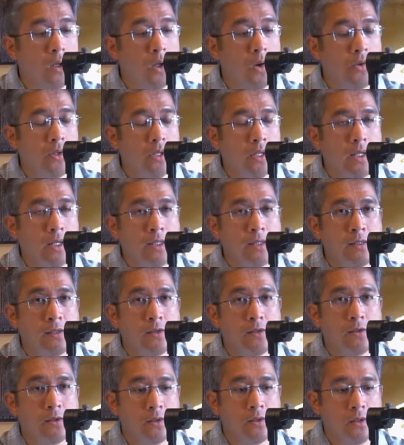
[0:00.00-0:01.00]
load
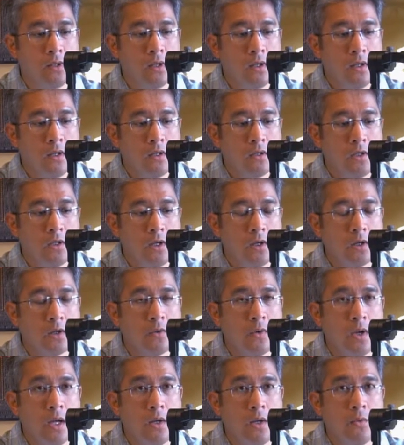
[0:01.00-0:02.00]
this to your
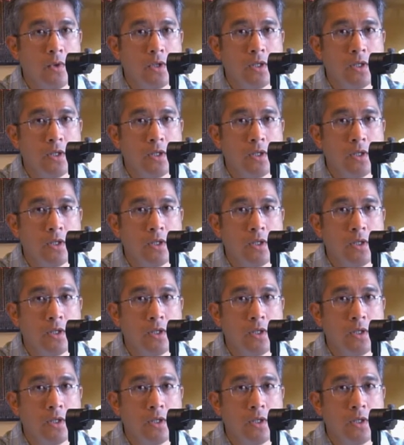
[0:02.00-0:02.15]
Crane,